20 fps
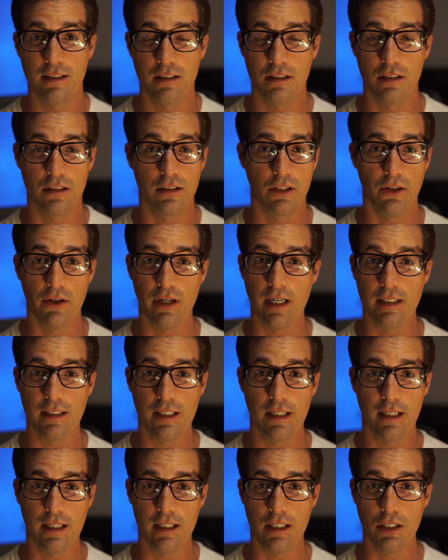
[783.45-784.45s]
Just go out
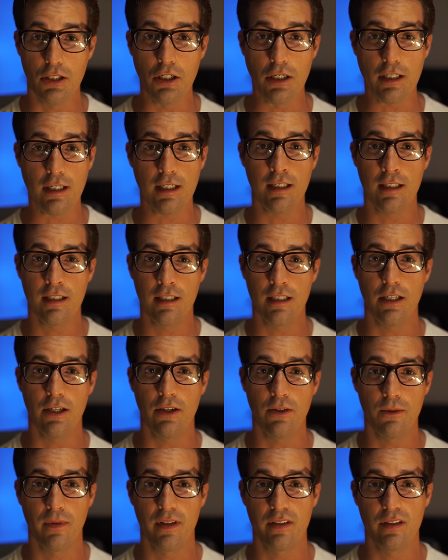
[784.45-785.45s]
there and look.
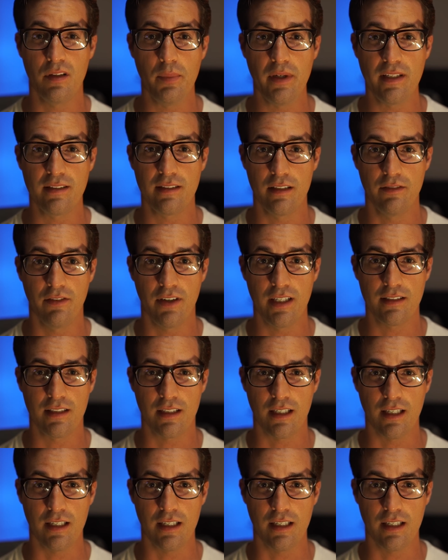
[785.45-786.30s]
That's the best advice I